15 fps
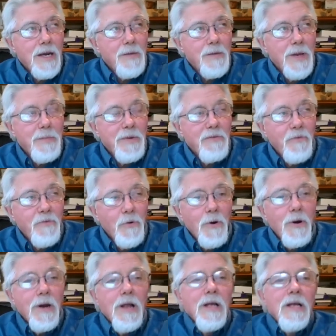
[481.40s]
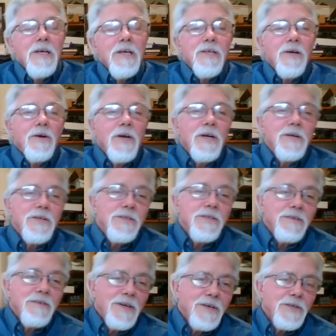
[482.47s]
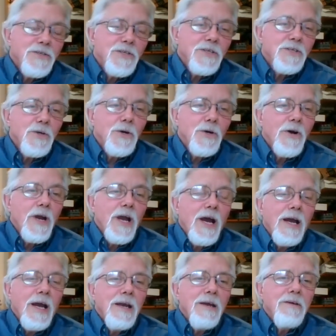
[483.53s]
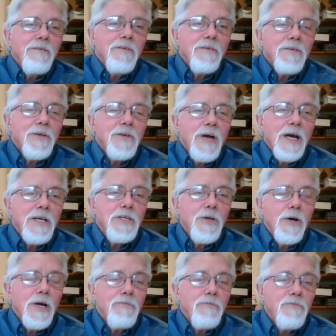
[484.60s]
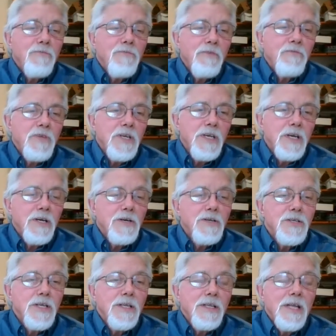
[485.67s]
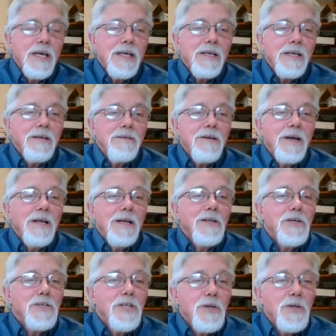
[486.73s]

maybe four. So here's here's the story. I t- I taught 50 years at that college that you